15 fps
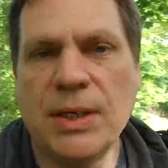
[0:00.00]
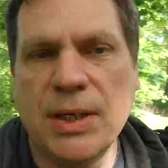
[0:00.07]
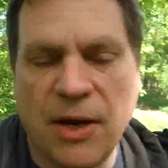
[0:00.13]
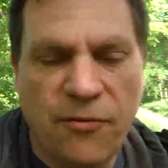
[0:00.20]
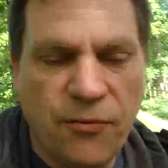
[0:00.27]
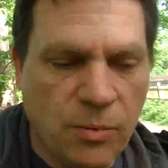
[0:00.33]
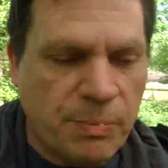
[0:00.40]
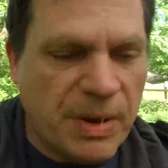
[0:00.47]

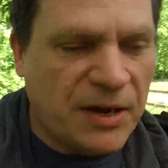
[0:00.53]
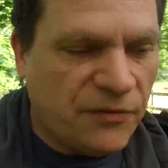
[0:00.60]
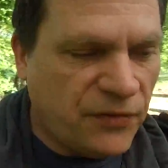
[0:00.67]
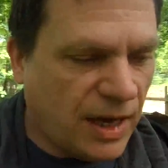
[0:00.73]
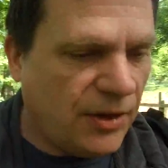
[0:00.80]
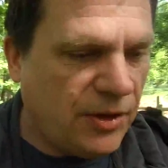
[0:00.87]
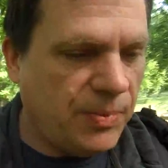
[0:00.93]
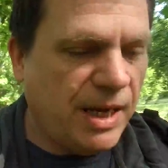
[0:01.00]
stuff will benefit
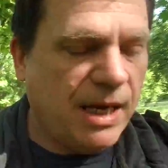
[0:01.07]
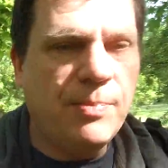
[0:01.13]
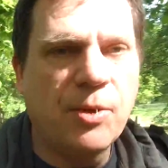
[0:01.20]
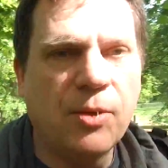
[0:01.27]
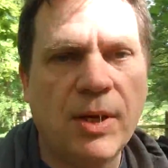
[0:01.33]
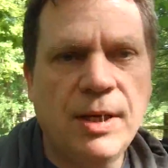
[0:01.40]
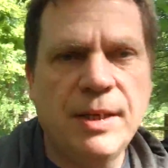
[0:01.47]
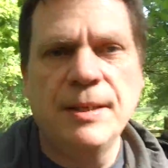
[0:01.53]
other people.
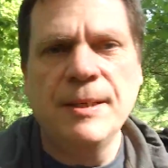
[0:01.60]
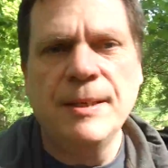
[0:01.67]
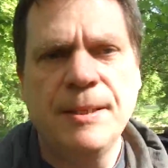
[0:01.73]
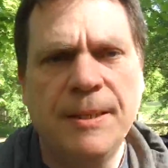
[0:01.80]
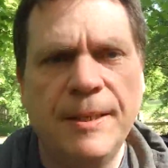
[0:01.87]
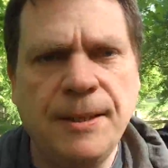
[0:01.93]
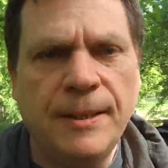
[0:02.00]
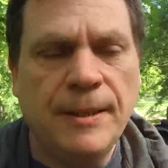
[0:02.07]

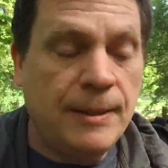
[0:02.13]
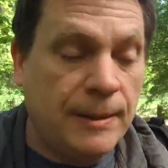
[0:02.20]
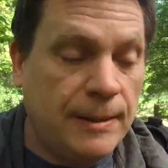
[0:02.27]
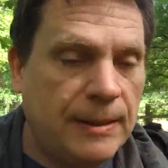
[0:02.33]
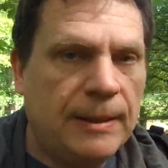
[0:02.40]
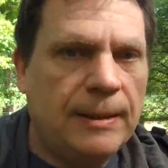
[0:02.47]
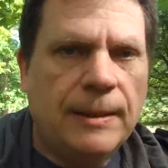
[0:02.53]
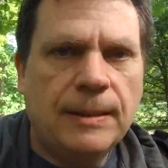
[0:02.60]

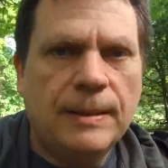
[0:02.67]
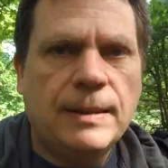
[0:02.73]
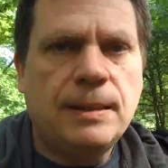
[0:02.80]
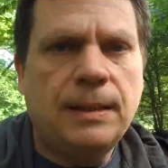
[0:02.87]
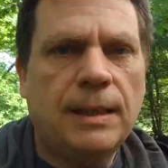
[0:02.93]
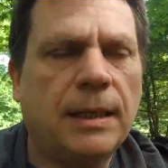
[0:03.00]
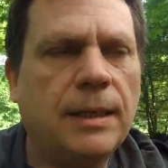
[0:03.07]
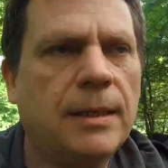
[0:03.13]
So
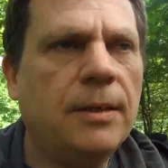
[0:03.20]
yeah.